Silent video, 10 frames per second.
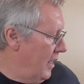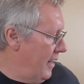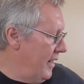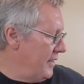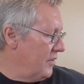
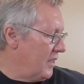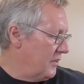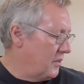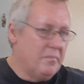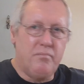And then you
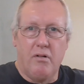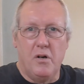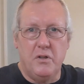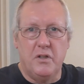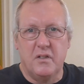get some
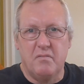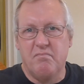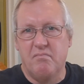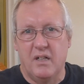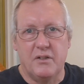brochures
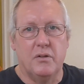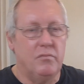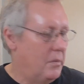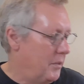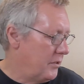and that sort of
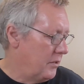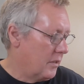rubbish.